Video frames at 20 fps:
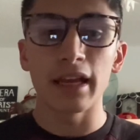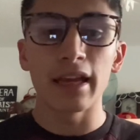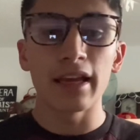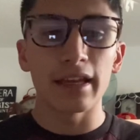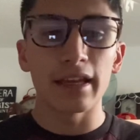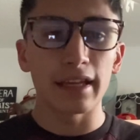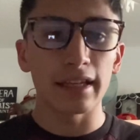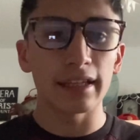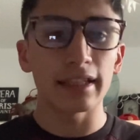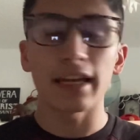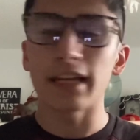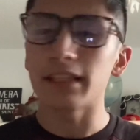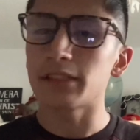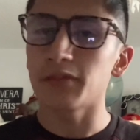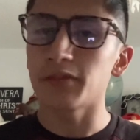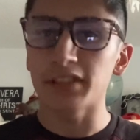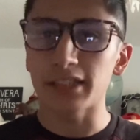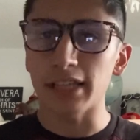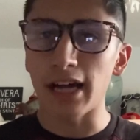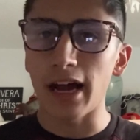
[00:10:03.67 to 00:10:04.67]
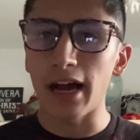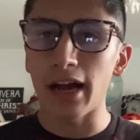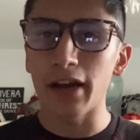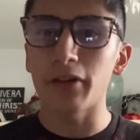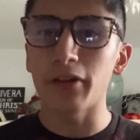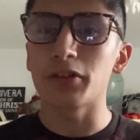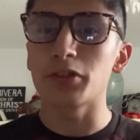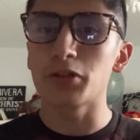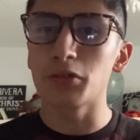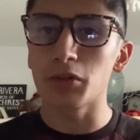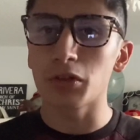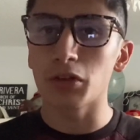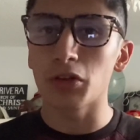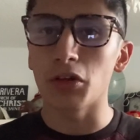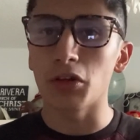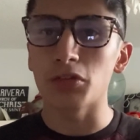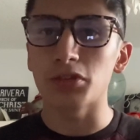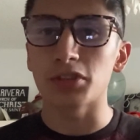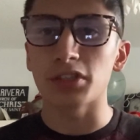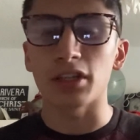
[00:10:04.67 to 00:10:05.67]
In case of a tie or too
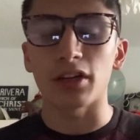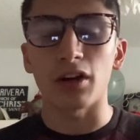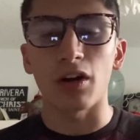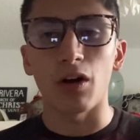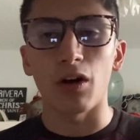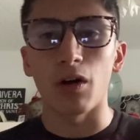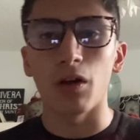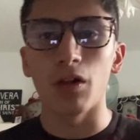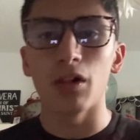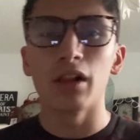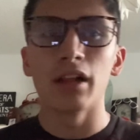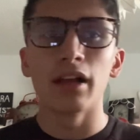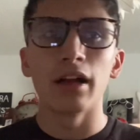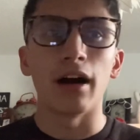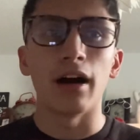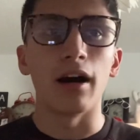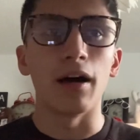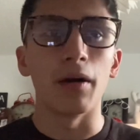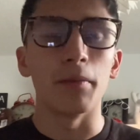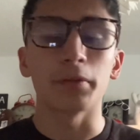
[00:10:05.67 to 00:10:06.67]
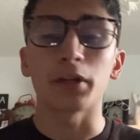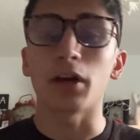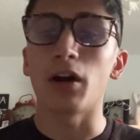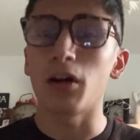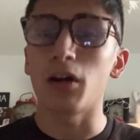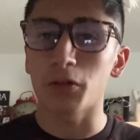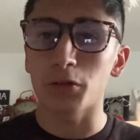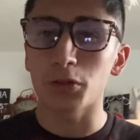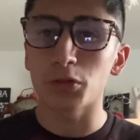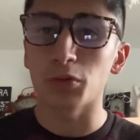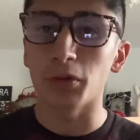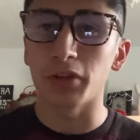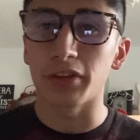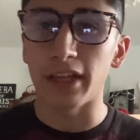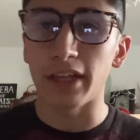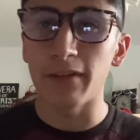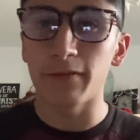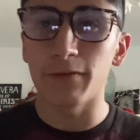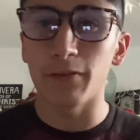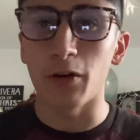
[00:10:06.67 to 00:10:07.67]
close to call, Congress will
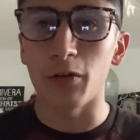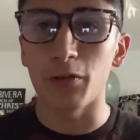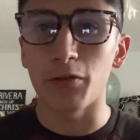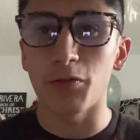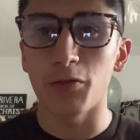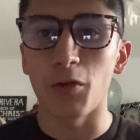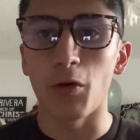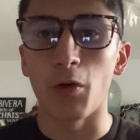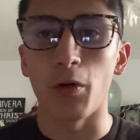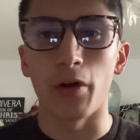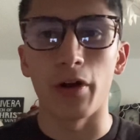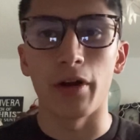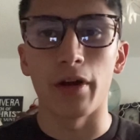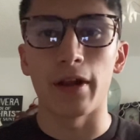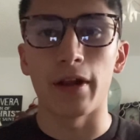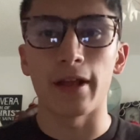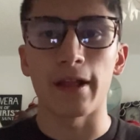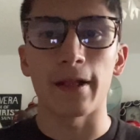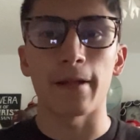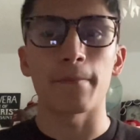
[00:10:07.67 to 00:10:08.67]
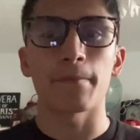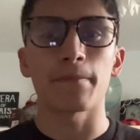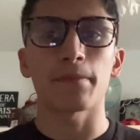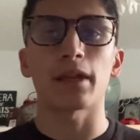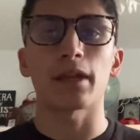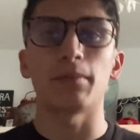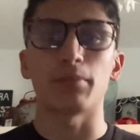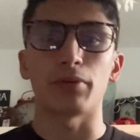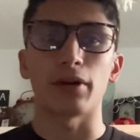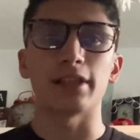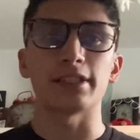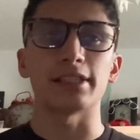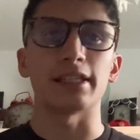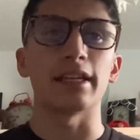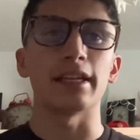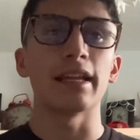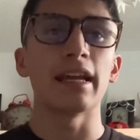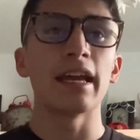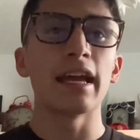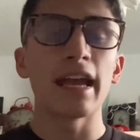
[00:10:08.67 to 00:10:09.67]
then vote for a
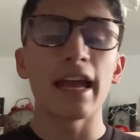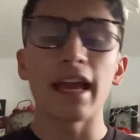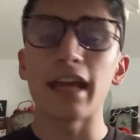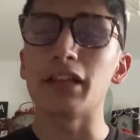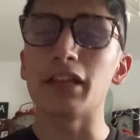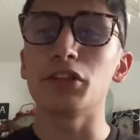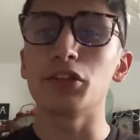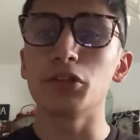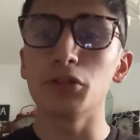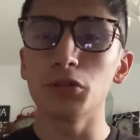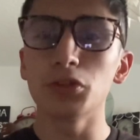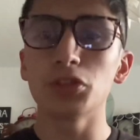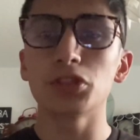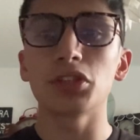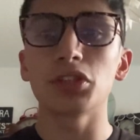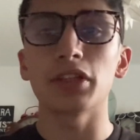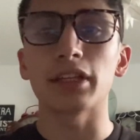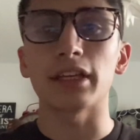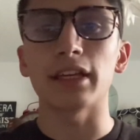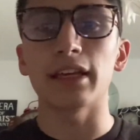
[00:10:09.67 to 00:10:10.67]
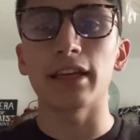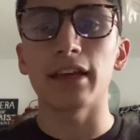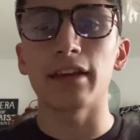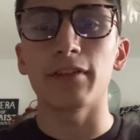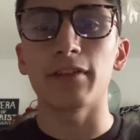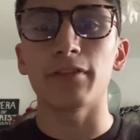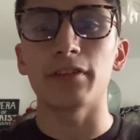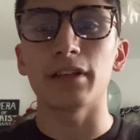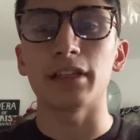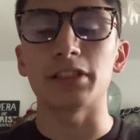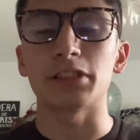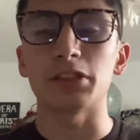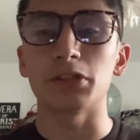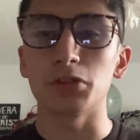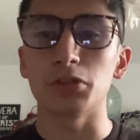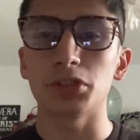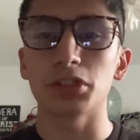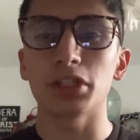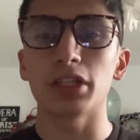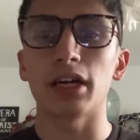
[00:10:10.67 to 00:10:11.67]
president. And usually, if it's
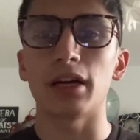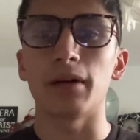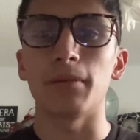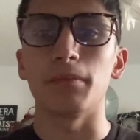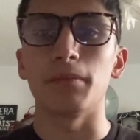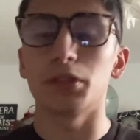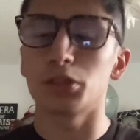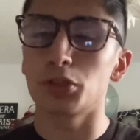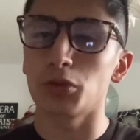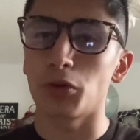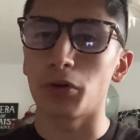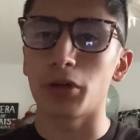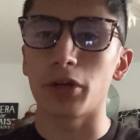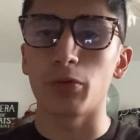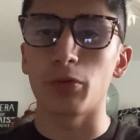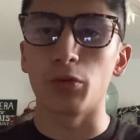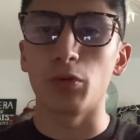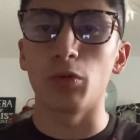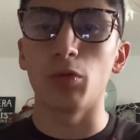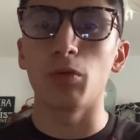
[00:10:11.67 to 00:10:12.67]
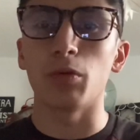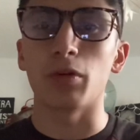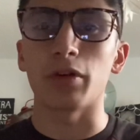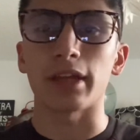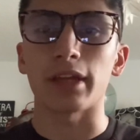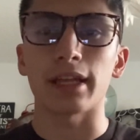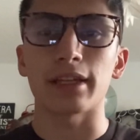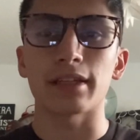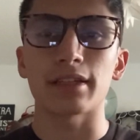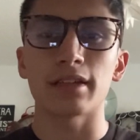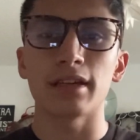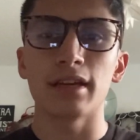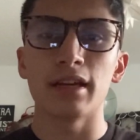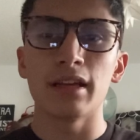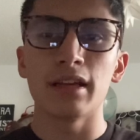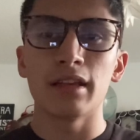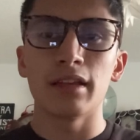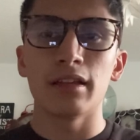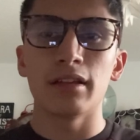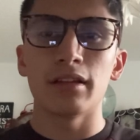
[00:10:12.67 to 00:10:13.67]
usually a majority rule, will get
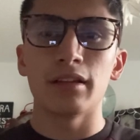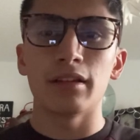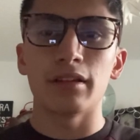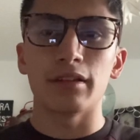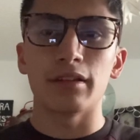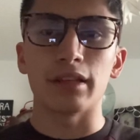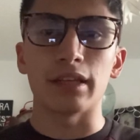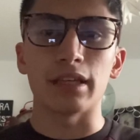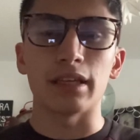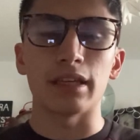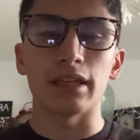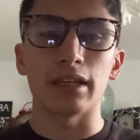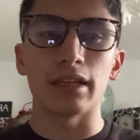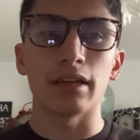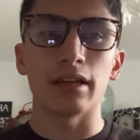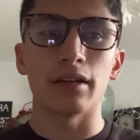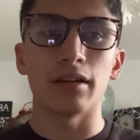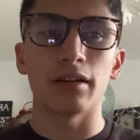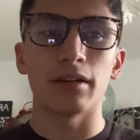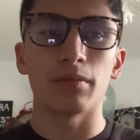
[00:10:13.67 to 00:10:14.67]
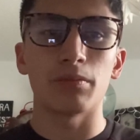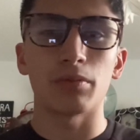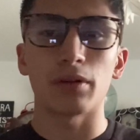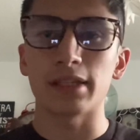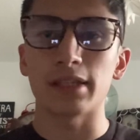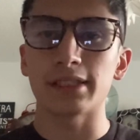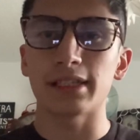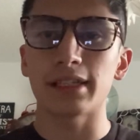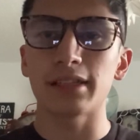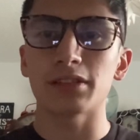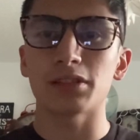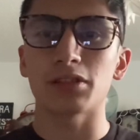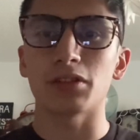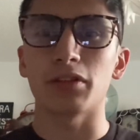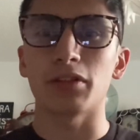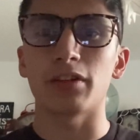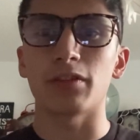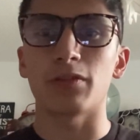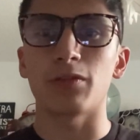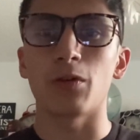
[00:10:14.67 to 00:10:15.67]
the president. So
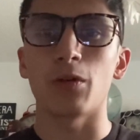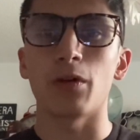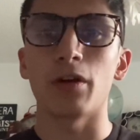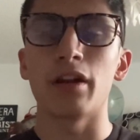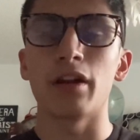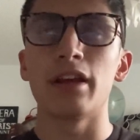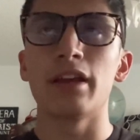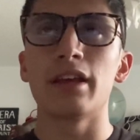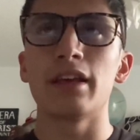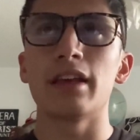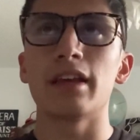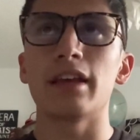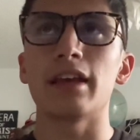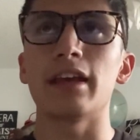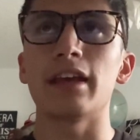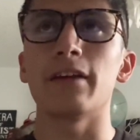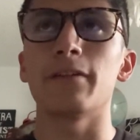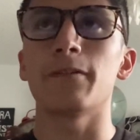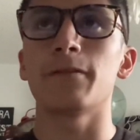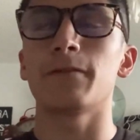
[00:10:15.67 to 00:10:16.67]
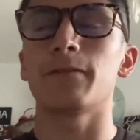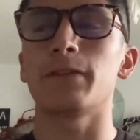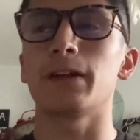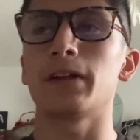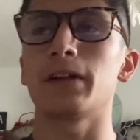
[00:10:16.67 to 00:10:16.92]
therefore, if